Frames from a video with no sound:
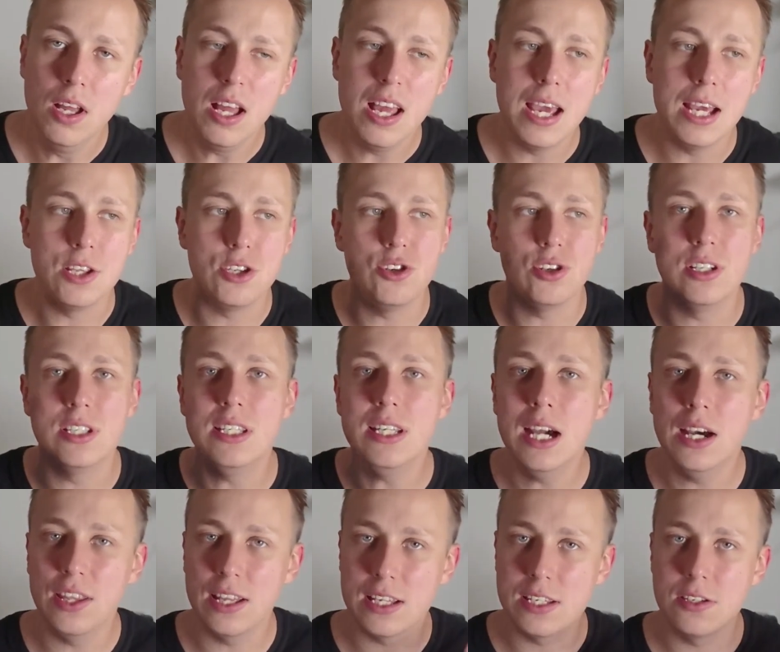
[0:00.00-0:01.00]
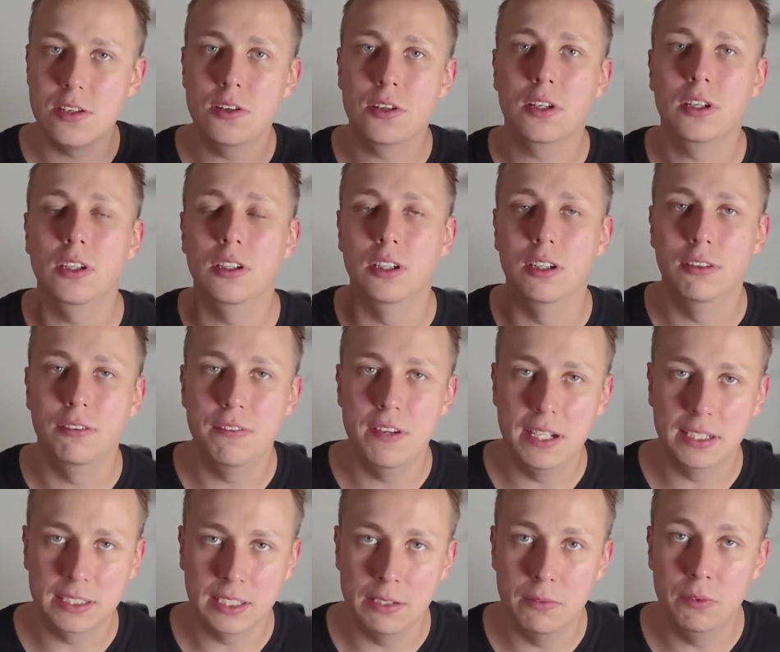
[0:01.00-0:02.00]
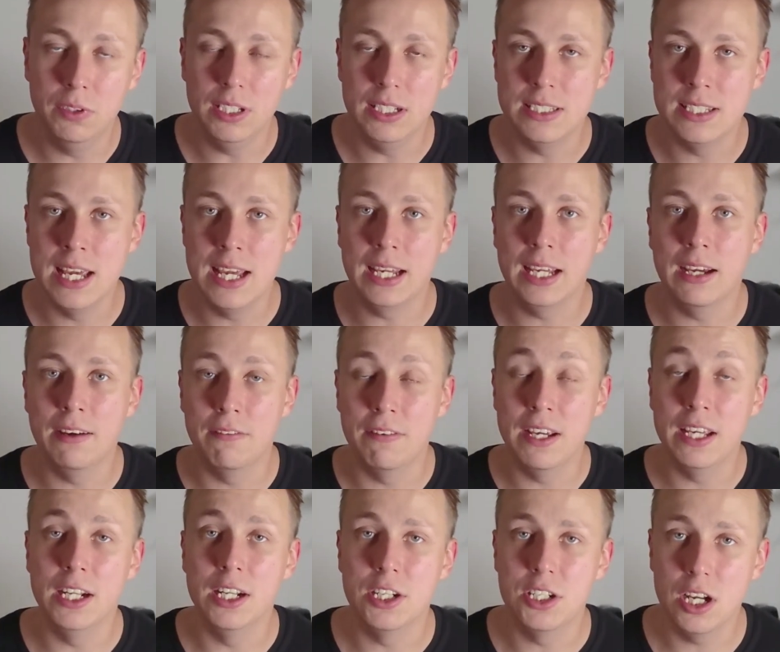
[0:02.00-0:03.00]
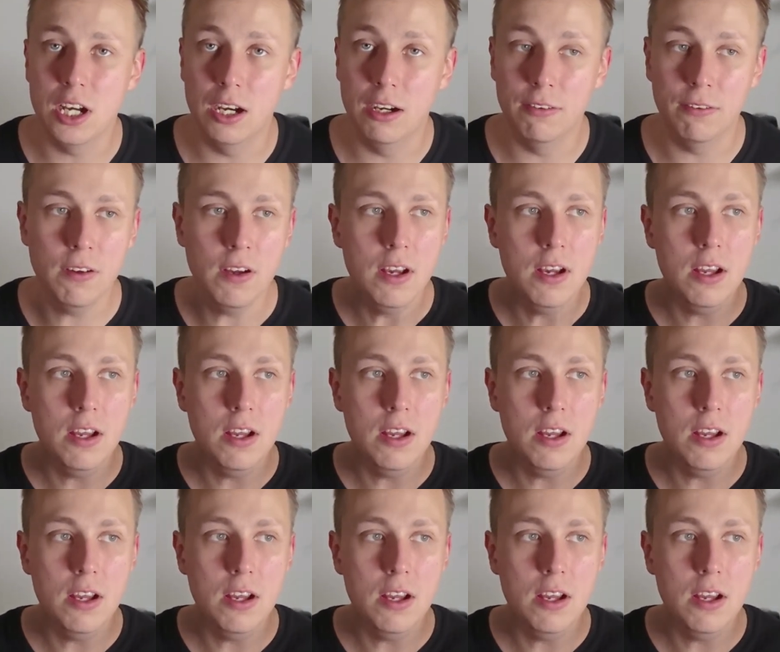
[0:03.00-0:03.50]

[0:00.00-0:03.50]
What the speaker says: And so you can see how that circular effect can really take advantage of